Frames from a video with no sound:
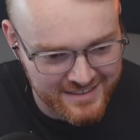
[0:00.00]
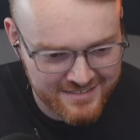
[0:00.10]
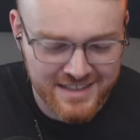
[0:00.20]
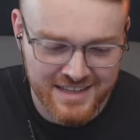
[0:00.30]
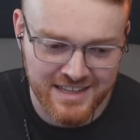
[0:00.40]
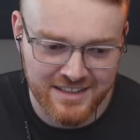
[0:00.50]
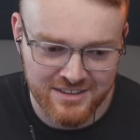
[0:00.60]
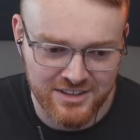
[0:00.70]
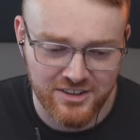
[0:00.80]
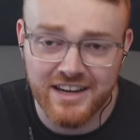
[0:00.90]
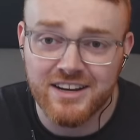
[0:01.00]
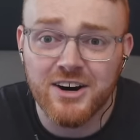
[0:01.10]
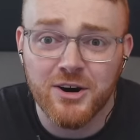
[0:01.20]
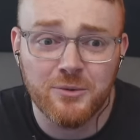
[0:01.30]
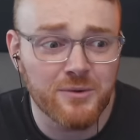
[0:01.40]
And then you're like,
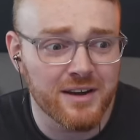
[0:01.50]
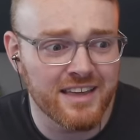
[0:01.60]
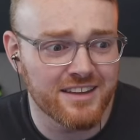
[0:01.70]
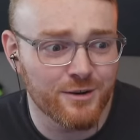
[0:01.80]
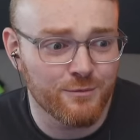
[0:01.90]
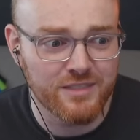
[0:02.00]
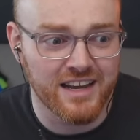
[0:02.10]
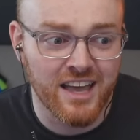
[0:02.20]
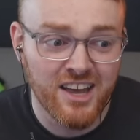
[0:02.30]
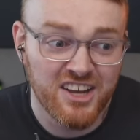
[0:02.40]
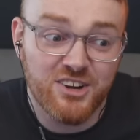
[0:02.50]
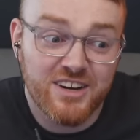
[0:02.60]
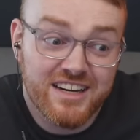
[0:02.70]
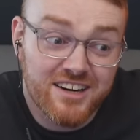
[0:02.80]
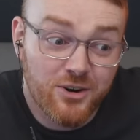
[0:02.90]
oh, and they're like, you
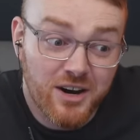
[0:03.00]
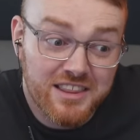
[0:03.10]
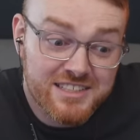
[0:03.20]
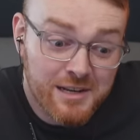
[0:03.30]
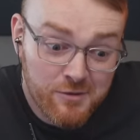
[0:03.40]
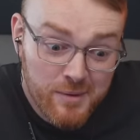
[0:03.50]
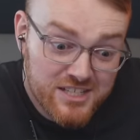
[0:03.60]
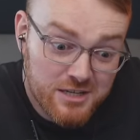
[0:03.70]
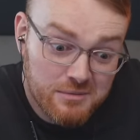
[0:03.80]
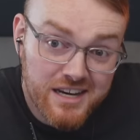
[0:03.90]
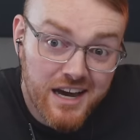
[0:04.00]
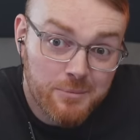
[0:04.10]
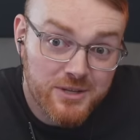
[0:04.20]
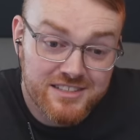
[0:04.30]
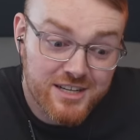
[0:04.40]
need to know all this information to be caught
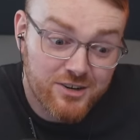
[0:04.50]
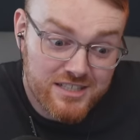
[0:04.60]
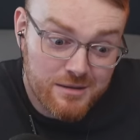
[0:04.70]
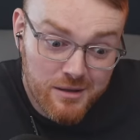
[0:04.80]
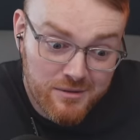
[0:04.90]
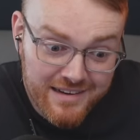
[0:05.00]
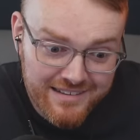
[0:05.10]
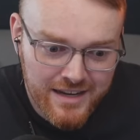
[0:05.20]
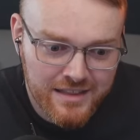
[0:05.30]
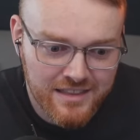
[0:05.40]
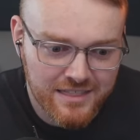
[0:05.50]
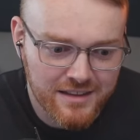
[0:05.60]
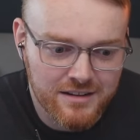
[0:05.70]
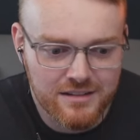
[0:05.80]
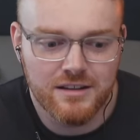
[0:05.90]
up with the series. And, blah, blah, blah. And then
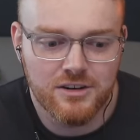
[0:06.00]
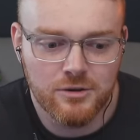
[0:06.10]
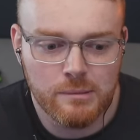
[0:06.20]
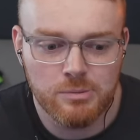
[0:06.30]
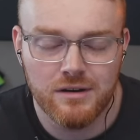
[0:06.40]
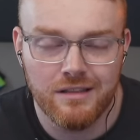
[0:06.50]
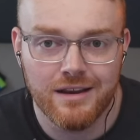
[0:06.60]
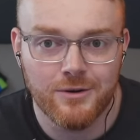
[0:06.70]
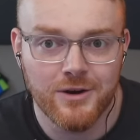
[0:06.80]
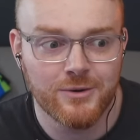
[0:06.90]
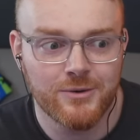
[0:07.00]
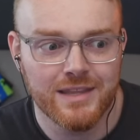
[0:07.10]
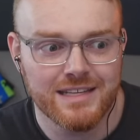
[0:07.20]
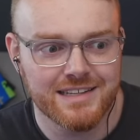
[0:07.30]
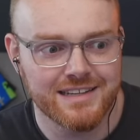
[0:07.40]
the, the new people are like, oh,
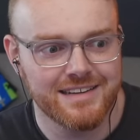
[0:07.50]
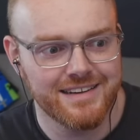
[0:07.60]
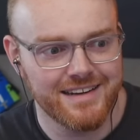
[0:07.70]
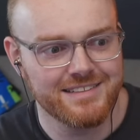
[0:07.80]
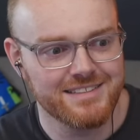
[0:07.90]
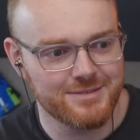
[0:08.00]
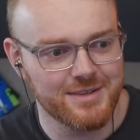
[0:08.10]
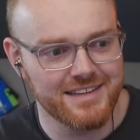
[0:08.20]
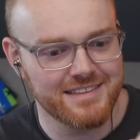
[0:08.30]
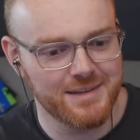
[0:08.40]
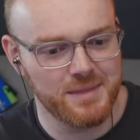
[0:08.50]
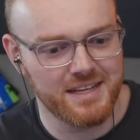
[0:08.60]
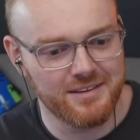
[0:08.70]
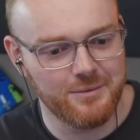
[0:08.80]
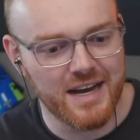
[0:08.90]
that's a, I just wanted
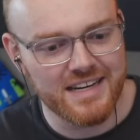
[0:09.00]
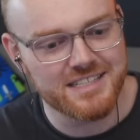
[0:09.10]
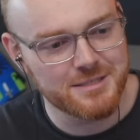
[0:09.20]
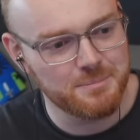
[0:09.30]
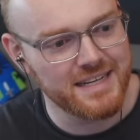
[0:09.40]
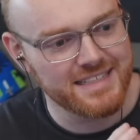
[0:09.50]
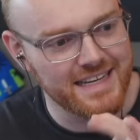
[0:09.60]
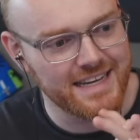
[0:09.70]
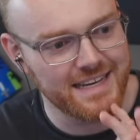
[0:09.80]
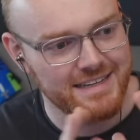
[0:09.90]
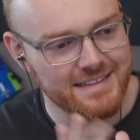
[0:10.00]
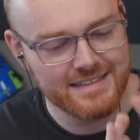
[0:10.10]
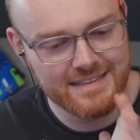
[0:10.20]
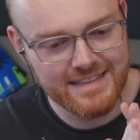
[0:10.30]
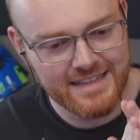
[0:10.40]
something to watch, but,
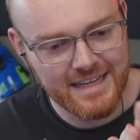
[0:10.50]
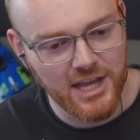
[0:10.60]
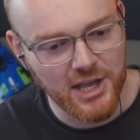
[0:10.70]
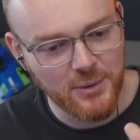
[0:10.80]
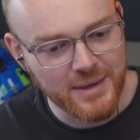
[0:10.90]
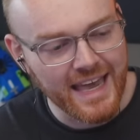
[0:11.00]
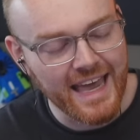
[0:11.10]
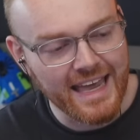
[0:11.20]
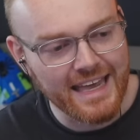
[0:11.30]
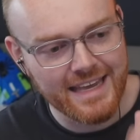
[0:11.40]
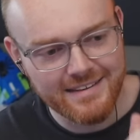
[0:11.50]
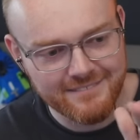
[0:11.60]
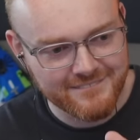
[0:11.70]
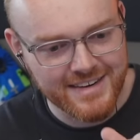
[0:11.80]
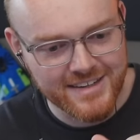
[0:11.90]
uh, okay.
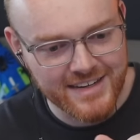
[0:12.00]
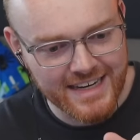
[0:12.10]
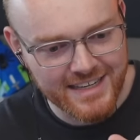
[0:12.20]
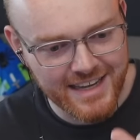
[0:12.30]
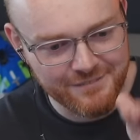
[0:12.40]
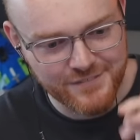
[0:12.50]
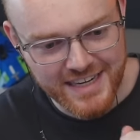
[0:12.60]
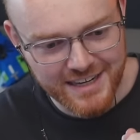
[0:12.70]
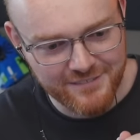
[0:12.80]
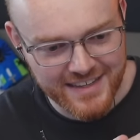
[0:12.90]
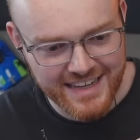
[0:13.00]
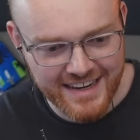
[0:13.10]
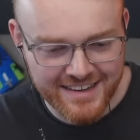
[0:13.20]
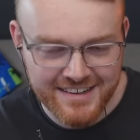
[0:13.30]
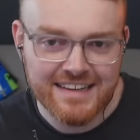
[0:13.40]
All right. You have fun over
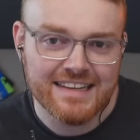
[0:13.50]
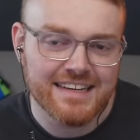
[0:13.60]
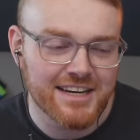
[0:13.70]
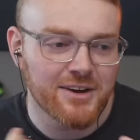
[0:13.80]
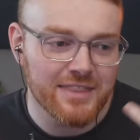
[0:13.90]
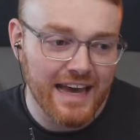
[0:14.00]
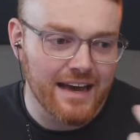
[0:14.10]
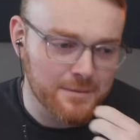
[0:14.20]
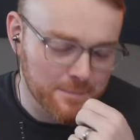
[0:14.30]
there. You know, that.